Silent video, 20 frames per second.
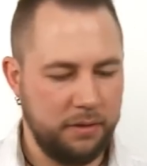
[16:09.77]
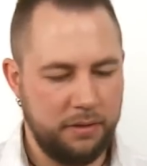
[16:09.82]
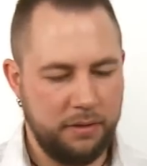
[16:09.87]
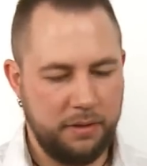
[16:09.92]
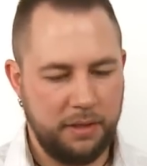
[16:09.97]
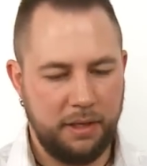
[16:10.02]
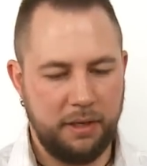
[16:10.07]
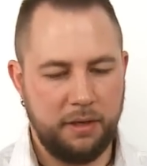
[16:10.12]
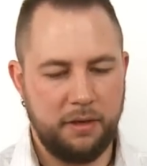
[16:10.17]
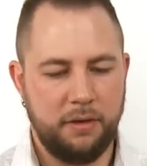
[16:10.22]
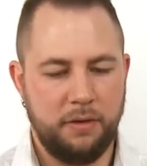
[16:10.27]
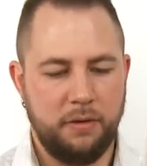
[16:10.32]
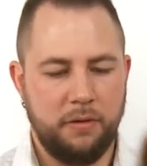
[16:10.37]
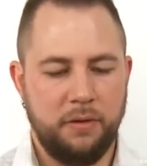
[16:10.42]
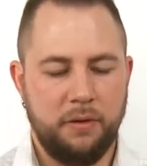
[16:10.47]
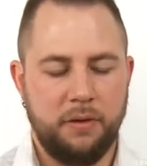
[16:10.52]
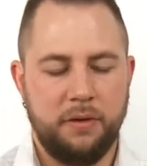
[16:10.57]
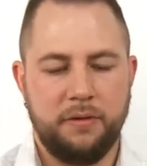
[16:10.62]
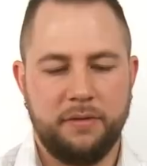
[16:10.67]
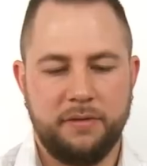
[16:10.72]
the
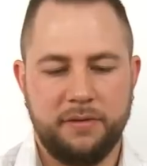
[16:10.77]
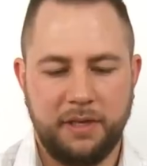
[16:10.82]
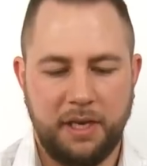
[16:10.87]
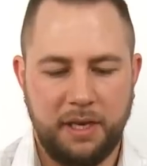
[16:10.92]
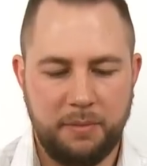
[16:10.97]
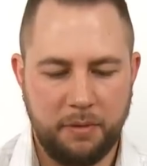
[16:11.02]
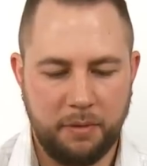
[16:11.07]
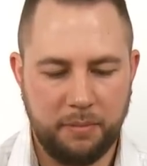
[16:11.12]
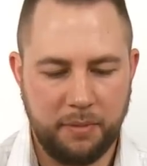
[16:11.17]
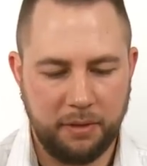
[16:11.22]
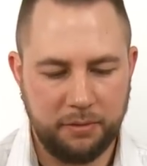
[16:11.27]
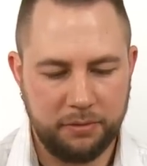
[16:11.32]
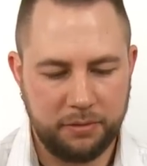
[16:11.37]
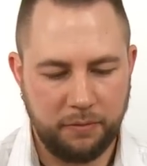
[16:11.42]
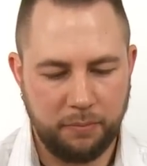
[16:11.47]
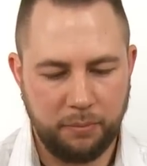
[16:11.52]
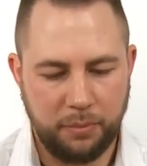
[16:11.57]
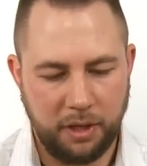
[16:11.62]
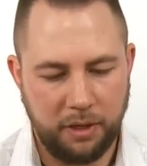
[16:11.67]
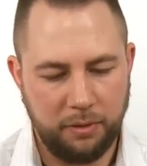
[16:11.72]
same amount
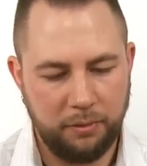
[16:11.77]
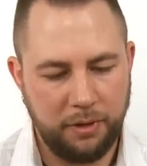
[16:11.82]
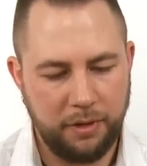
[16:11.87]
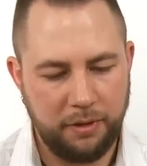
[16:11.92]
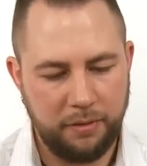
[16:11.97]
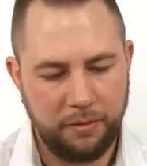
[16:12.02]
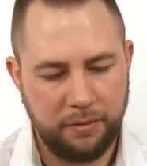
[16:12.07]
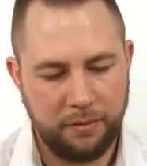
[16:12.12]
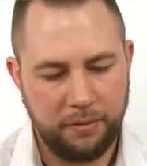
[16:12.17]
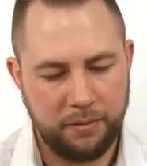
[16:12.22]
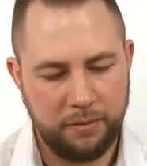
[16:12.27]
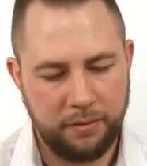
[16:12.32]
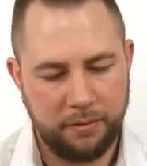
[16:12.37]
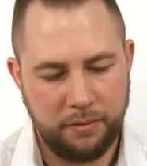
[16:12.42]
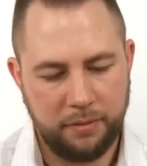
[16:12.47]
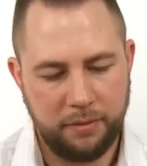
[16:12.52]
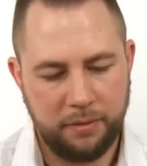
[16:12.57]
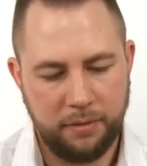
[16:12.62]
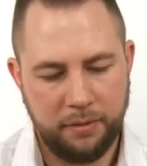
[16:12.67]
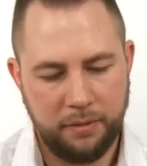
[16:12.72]
of brown here.
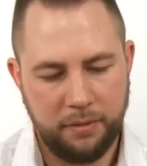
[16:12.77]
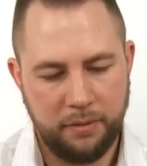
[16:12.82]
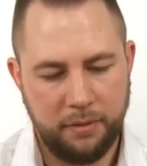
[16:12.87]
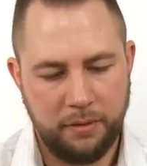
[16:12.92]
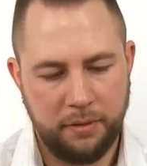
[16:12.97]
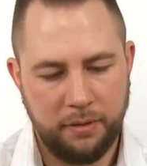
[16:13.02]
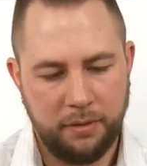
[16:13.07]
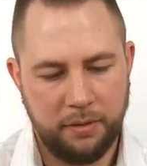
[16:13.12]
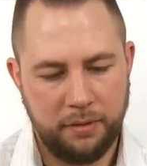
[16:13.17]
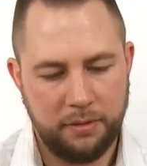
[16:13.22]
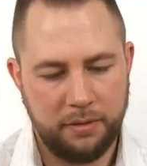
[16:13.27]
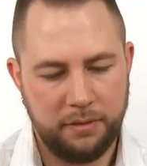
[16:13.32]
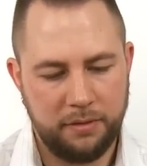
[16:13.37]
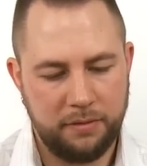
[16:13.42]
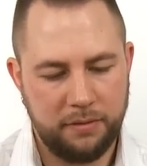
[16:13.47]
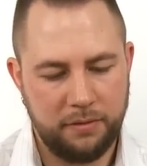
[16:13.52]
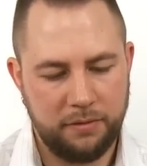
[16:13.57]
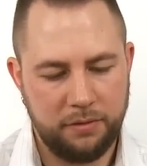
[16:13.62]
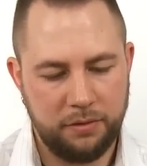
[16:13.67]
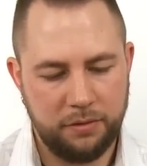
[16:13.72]
This
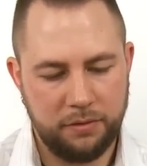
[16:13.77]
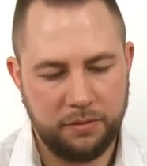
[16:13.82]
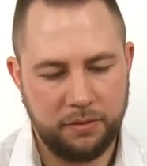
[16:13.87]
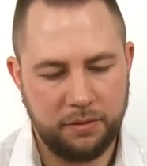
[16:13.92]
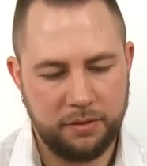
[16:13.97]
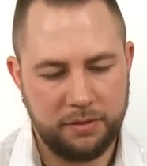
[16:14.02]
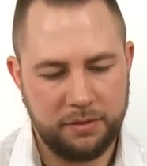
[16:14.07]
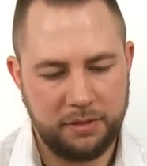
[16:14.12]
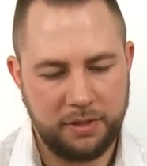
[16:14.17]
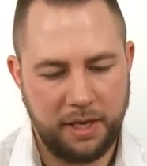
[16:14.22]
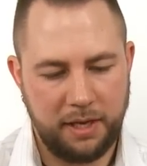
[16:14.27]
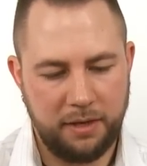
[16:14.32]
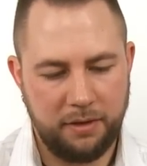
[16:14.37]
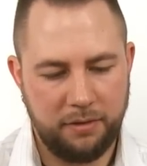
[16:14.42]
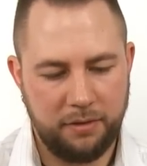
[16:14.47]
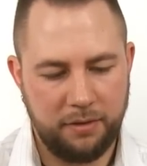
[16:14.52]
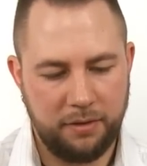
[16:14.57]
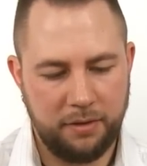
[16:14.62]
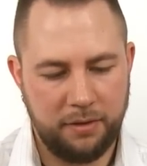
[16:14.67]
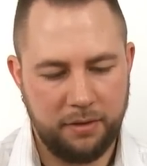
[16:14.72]
is just a
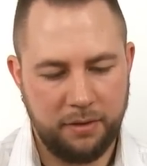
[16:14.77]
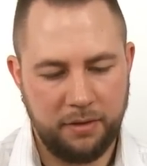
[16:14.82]
standard